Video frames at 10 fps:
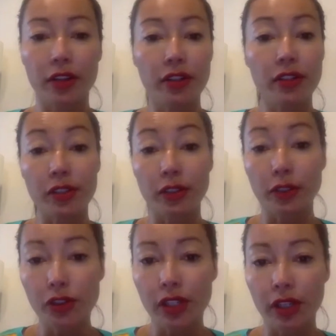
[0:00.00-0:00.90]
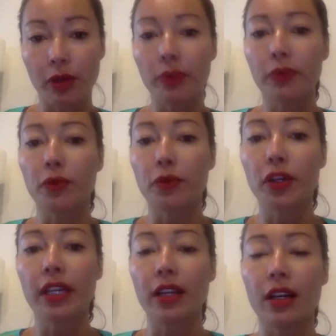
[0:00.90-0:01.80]
the solution that you're
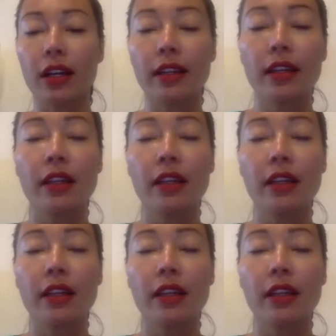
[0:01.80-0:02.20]
working on.